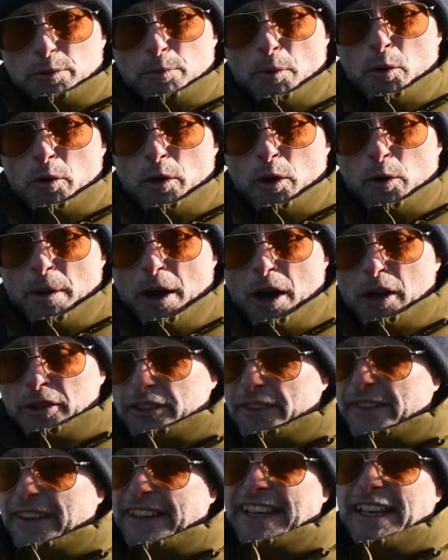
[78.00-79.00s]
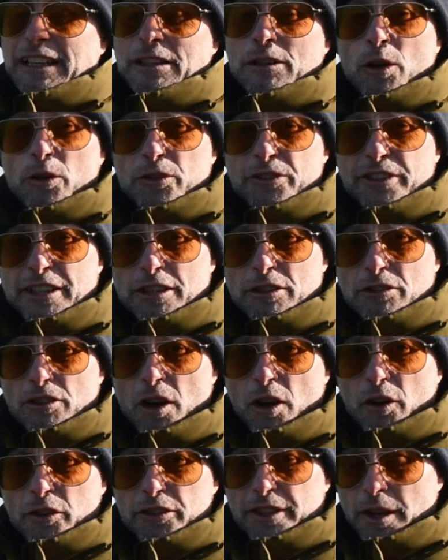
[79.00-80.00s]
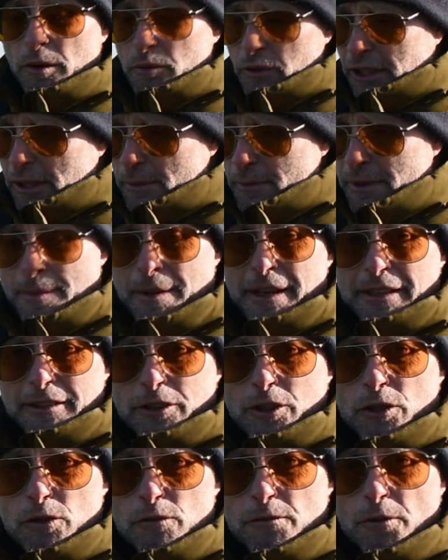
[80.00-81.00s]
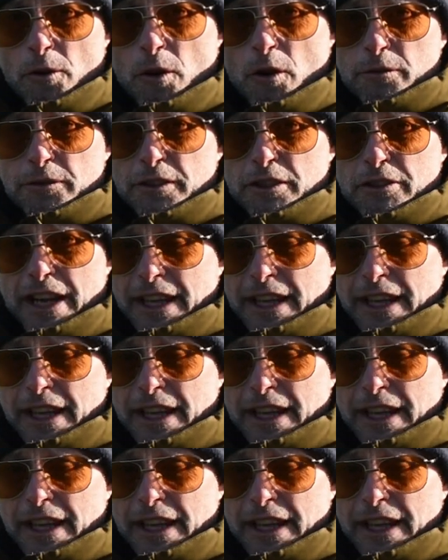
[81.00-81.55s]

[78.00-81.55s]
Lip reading: small little birds and they get lost in the grass. So I'm going to be about 2 foot off the